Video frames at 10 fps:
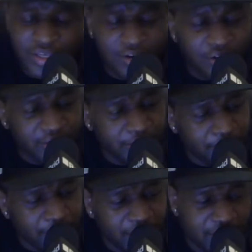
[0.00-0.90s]
get all your
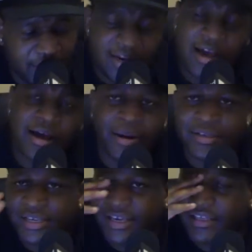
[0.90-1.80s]
money, and not, I'm
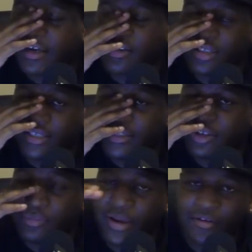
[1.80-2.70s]
not saying other leagues
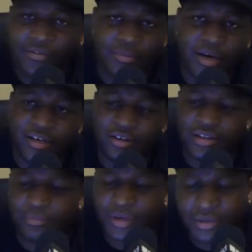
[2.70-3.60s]
don't pay everybody all
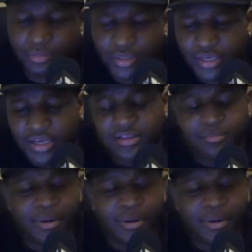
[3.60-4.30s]
that money, but the